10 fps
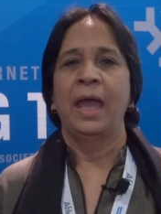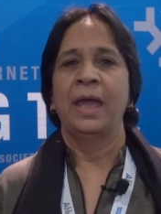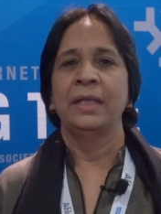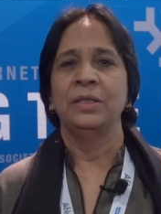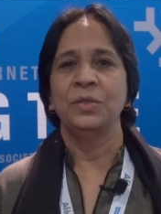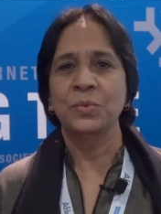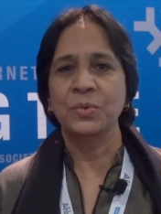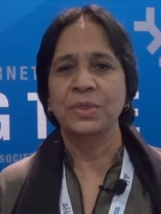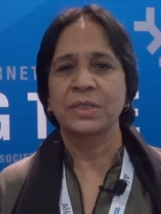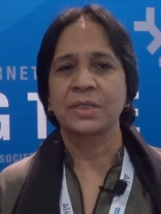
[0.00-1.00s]
and
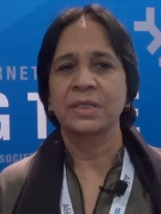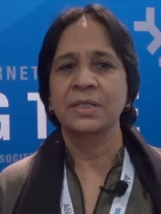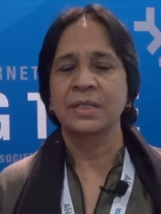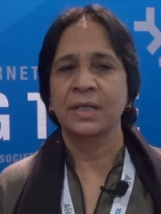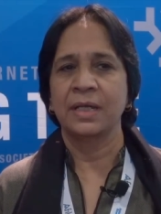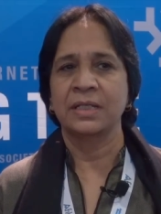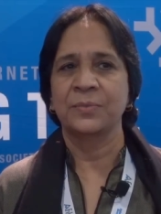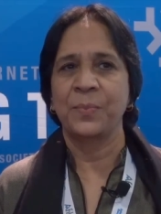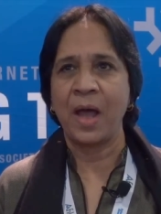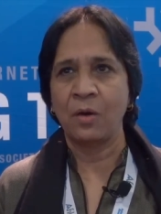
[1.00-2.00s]
uses
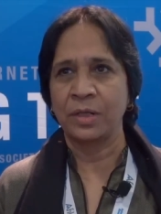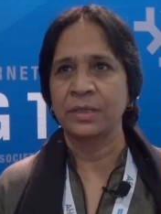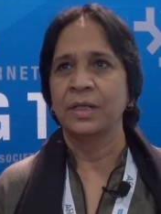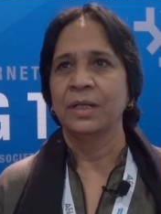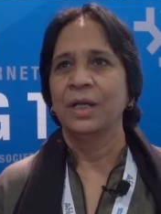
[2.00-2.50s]
its power,